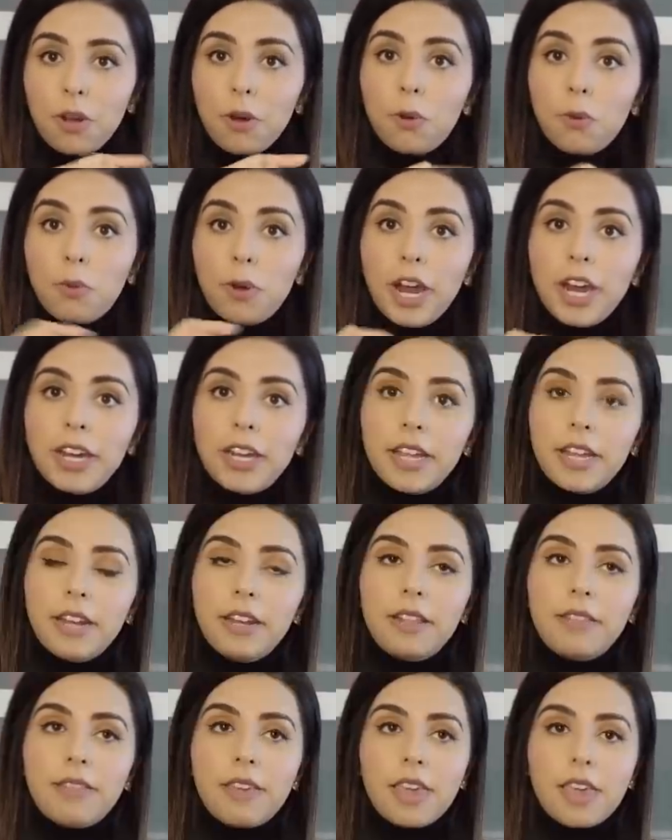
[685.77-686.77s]
write
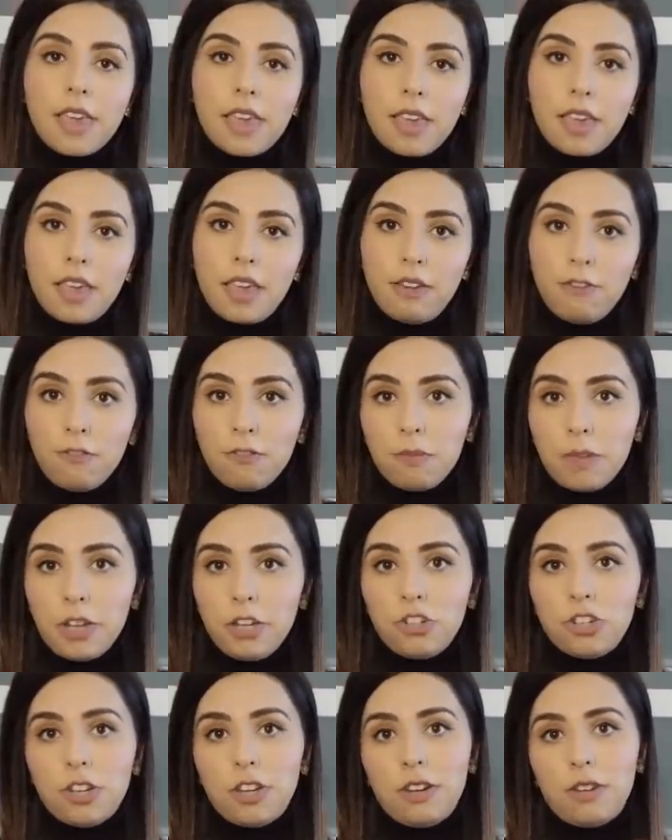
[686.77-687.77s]
in the
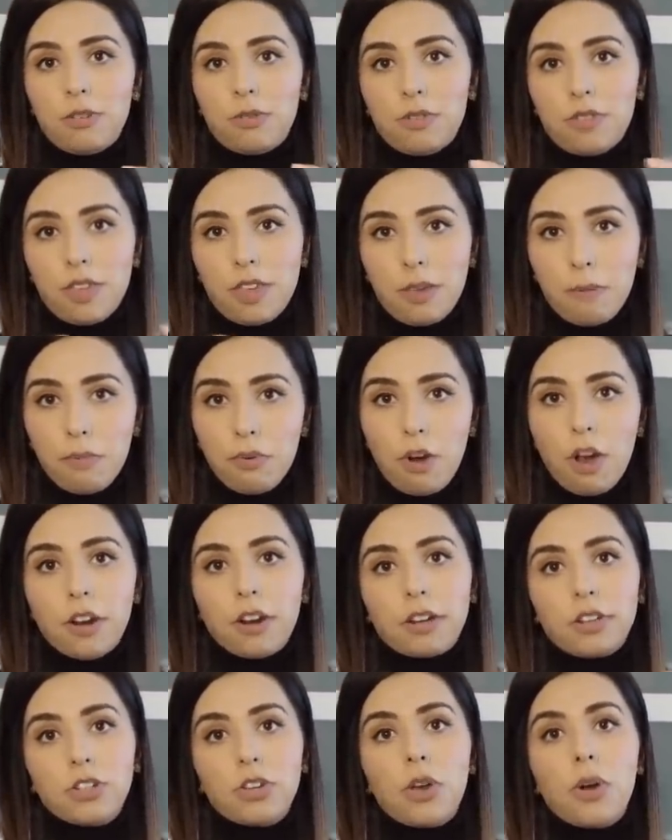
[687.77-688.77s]
information or the
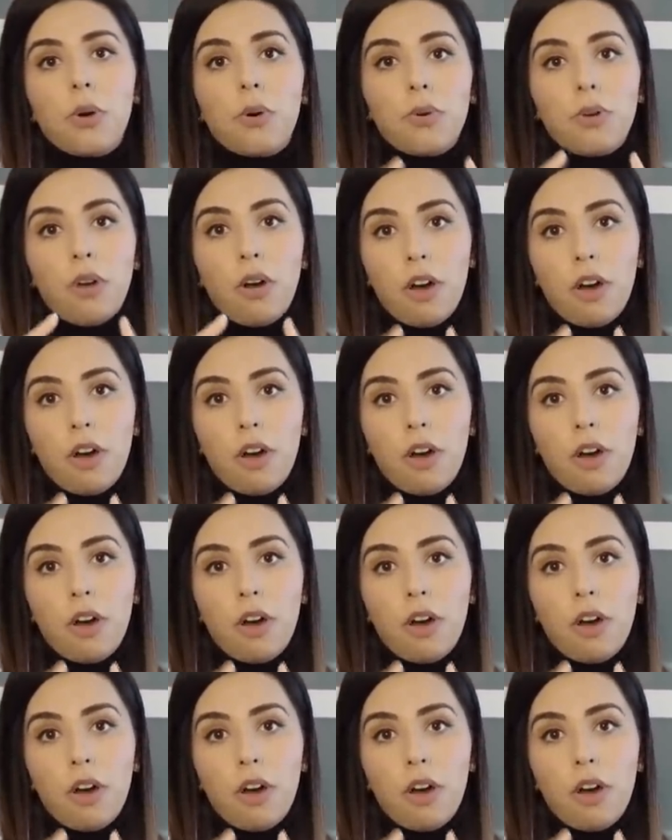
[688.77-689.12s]
product code